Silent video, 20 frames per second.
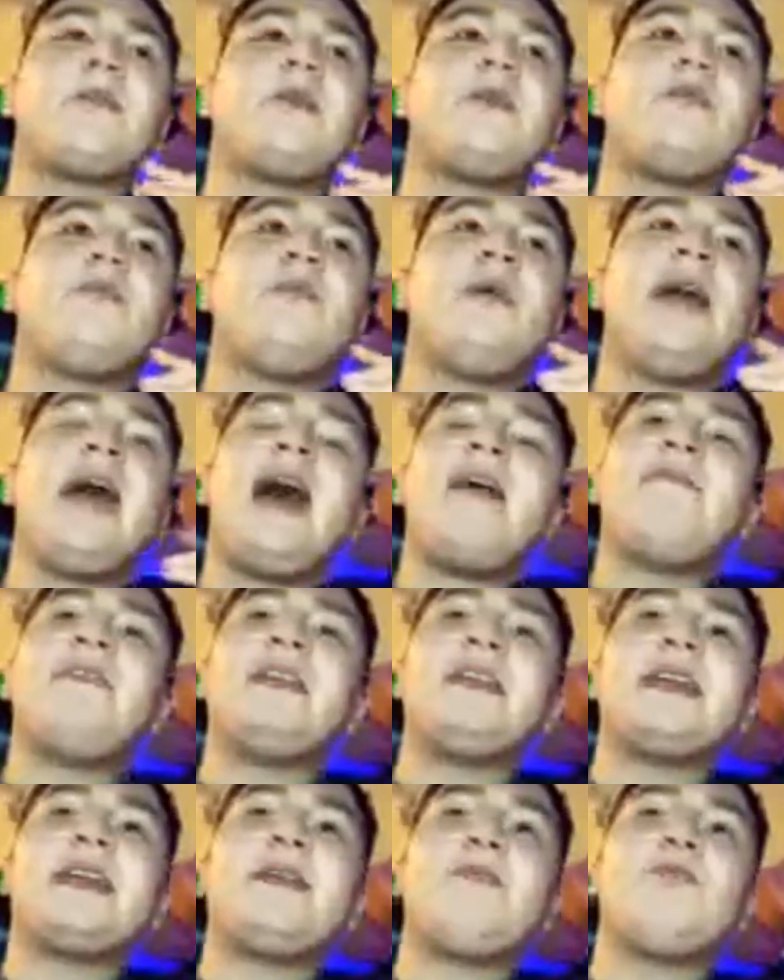we
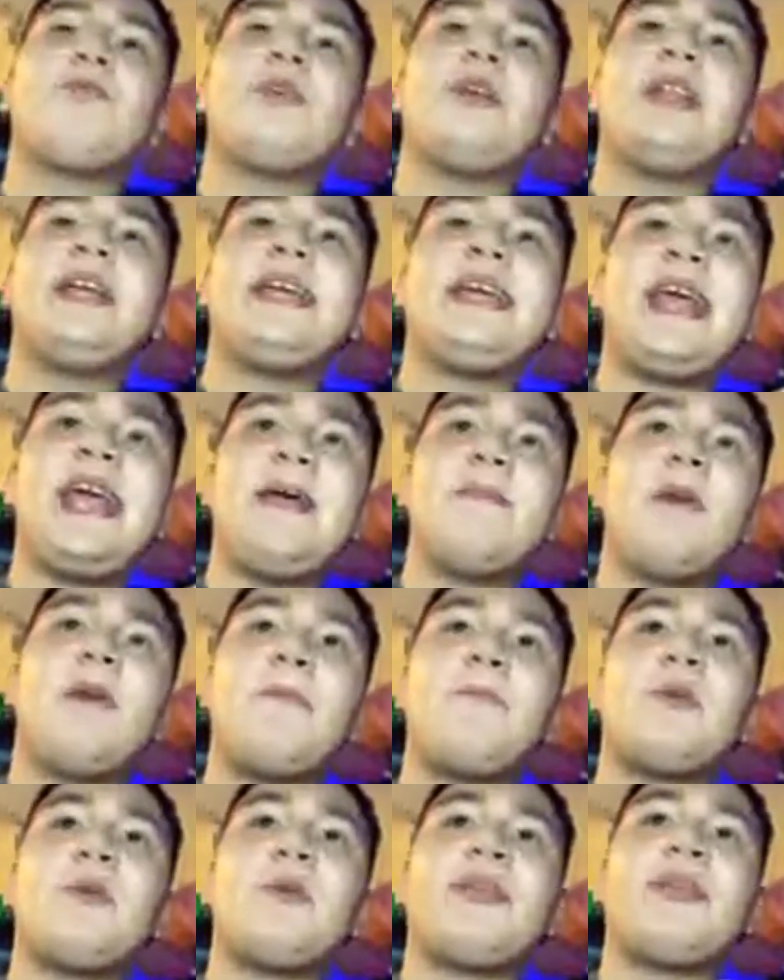haven't really came
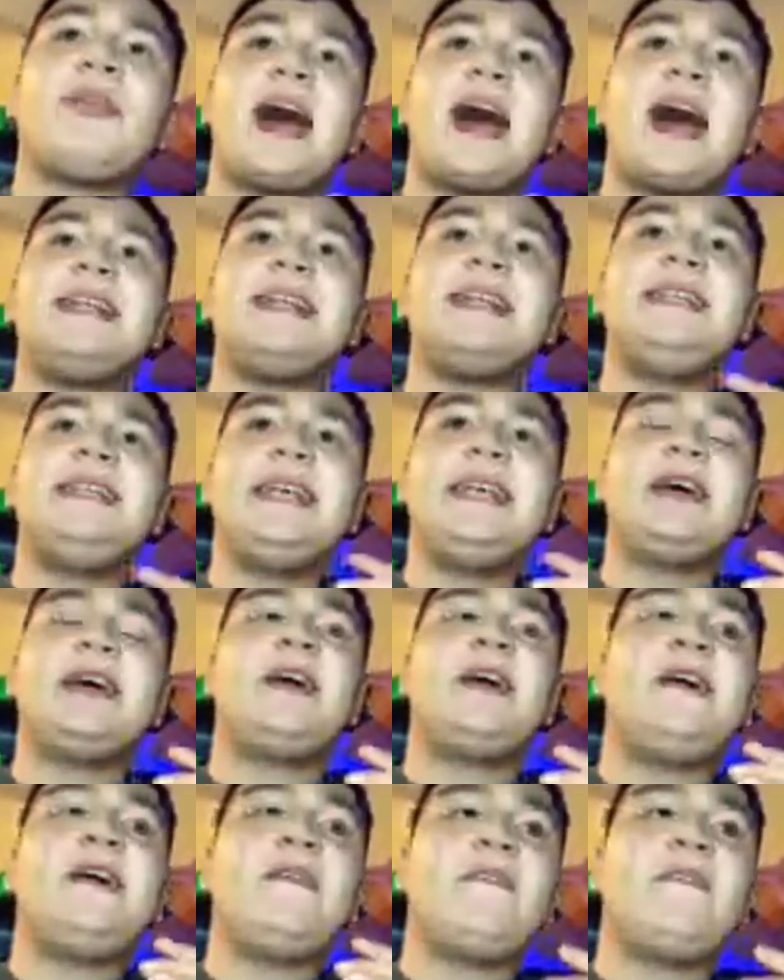up with an
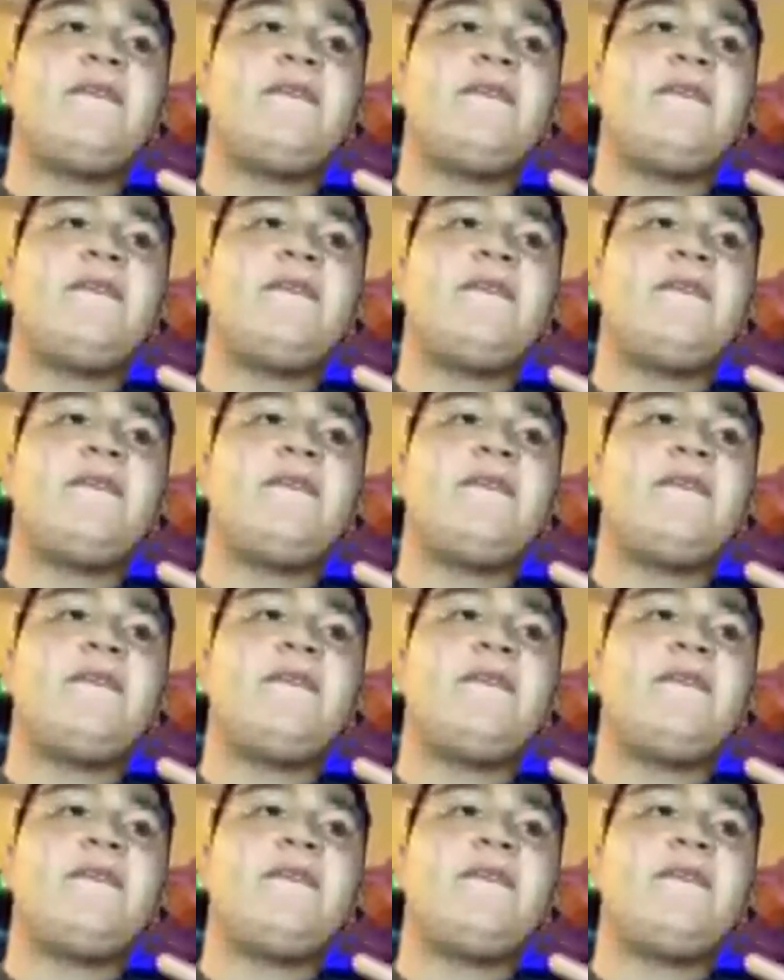idea